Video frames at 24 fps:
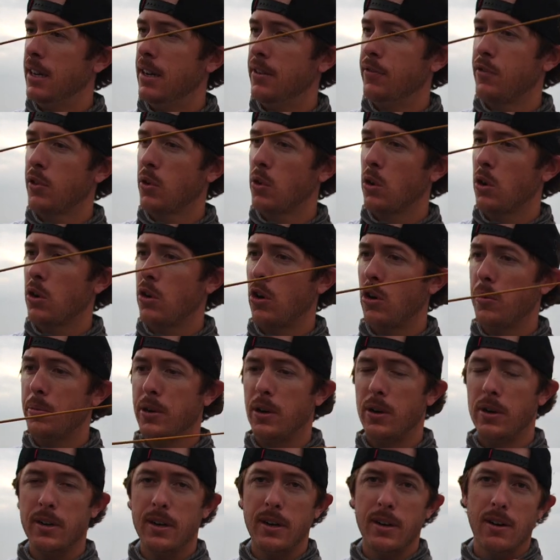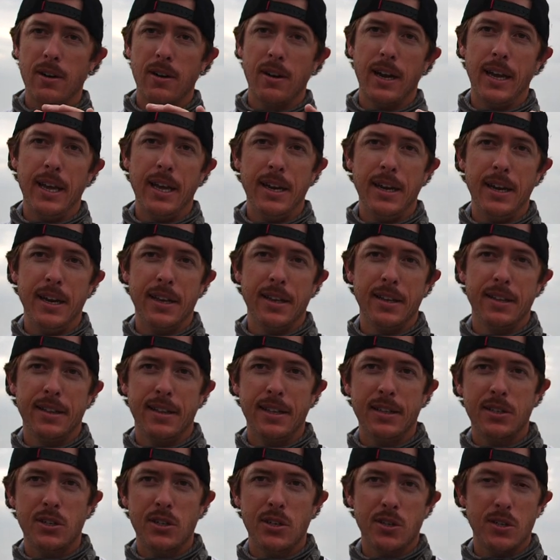fluorocarbon on here and
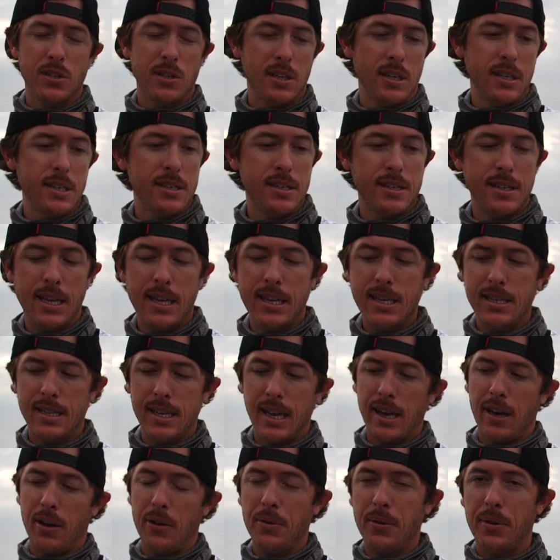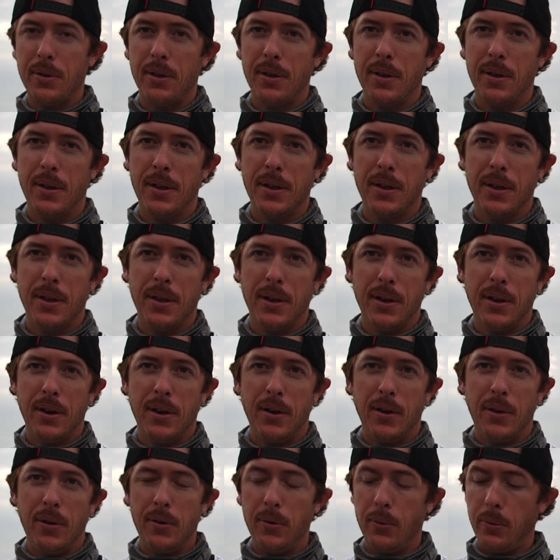this just extends out.
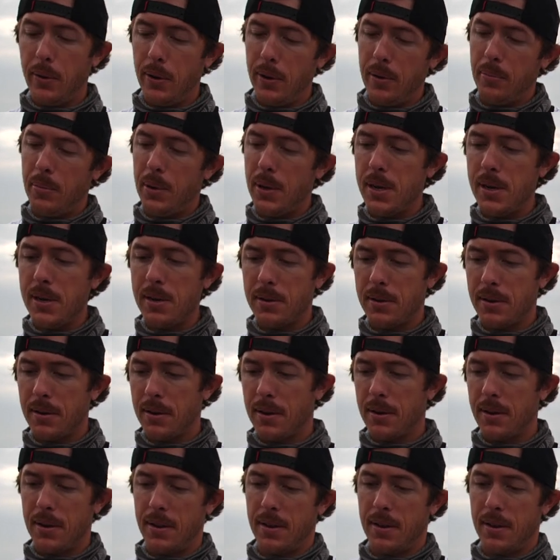There's one piece.